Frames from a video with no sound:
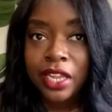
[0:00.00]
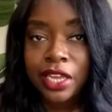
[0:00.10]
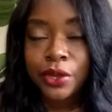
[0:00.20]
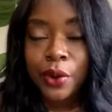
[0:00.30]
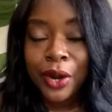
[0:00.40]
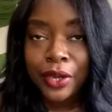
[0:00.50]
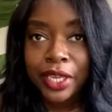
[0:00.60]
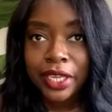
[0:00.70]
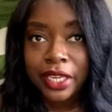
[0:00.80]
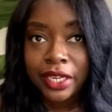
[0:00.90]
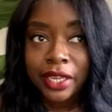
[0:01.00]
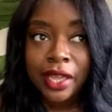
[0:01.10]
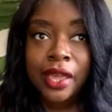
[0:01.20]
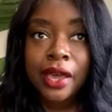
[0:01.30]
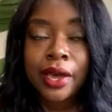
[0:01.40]
Lauren.
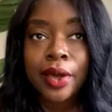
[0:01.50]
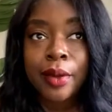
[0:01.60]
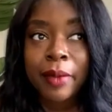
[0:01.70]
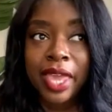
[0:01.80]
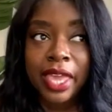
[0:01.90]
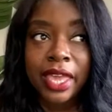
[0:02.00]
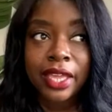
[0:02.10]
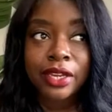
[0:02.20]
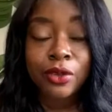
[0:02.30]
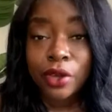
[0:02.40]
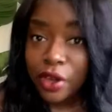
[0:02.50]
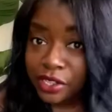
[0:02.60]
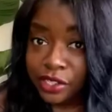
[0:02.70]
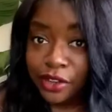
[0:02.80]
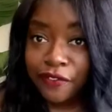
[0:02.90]
And you can
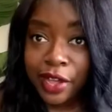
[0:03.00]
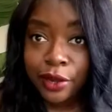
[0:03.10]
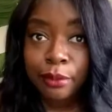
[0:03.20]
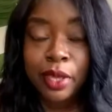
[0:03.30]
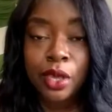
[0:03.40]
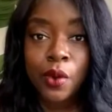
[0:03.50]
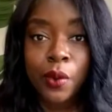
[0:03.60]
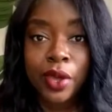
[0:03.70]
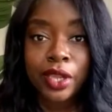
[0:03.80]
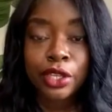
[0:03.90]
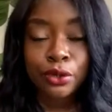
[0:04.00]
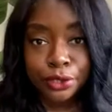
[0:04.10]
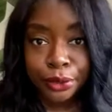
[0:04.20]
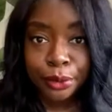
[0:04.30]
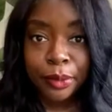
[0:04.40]
also follow me on
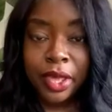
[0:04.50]
YouTube.